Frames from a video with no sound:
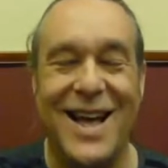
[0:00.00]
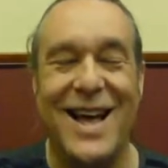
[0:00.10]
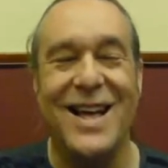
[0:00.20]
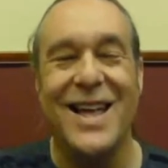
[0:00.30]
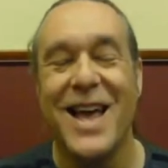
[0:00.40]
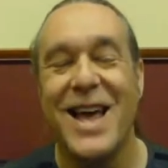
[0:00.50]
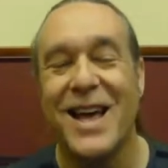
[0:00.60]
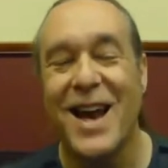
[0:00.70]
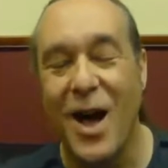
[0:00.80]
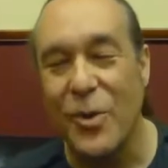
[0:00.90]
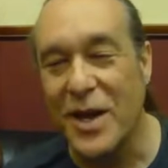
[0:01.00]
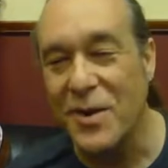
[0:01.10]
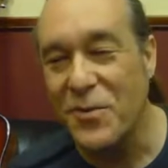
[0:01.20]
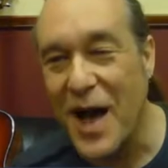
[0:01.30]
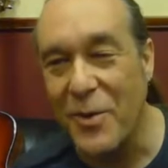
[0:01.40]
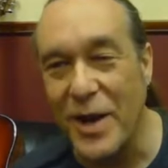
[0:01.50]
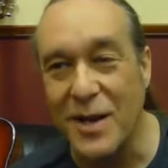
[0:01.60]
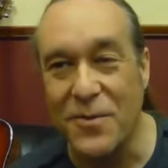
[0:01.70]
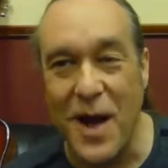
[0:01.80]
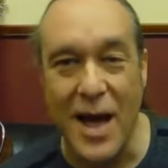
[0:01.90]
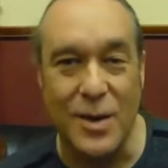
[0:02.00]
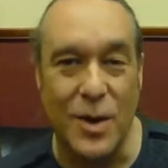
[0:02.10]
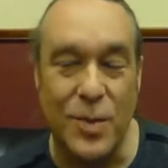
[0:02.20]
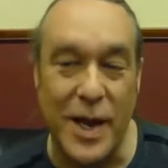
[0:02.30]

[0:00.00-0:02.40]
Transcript: the no, the we can find we can find him a